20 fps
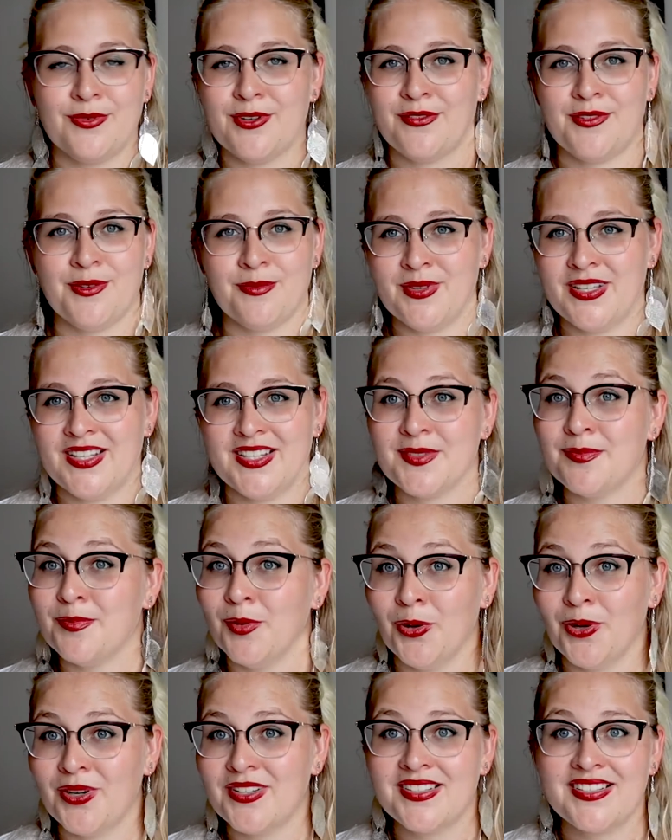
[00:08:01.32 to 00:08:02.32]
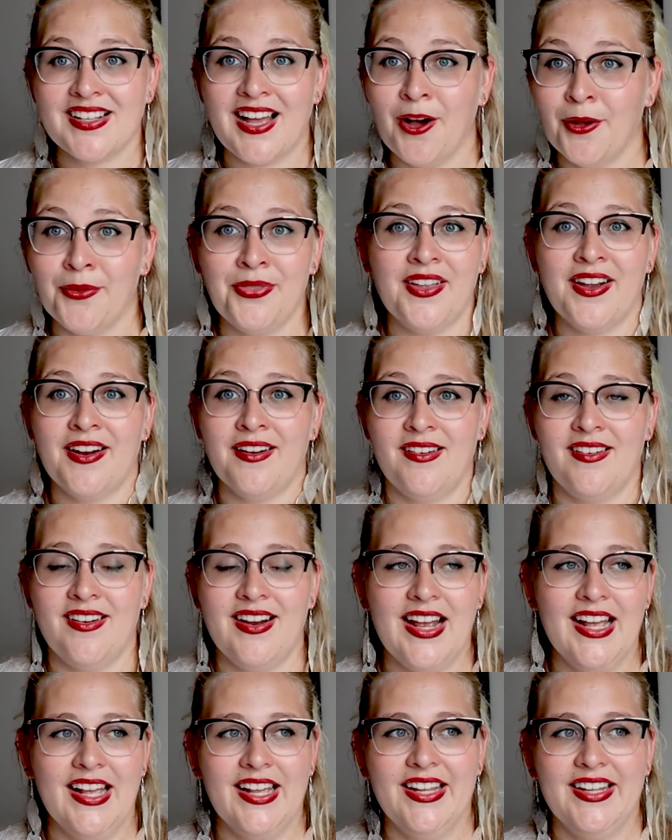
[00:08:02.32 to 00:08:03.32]
one of the biggest books out
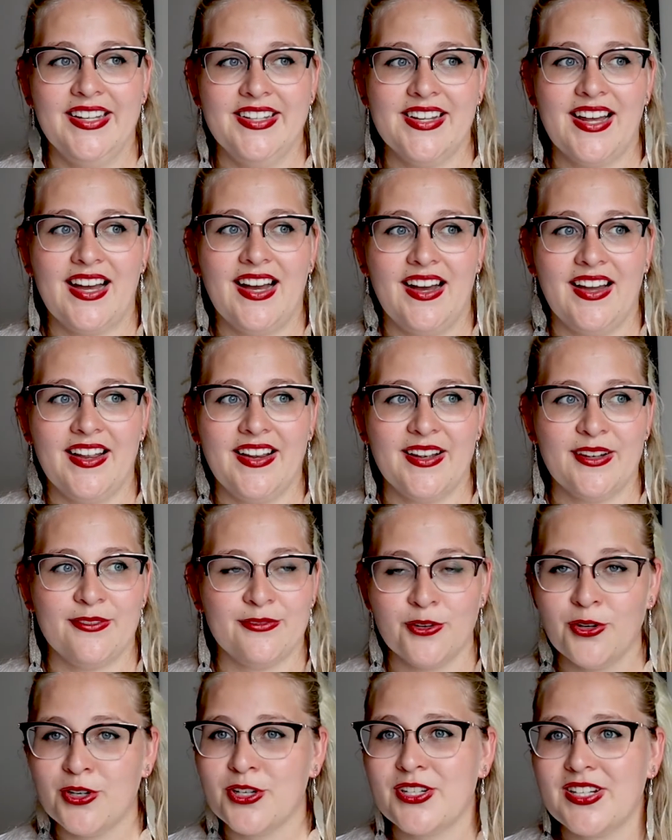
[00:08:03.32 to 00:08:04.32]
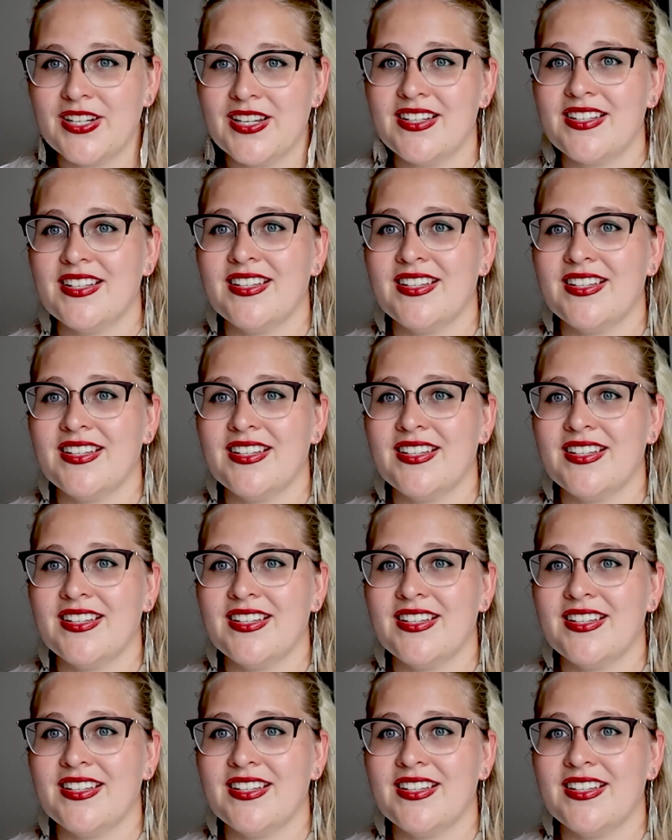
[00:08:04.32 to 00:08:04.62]
there, and I have ordered it.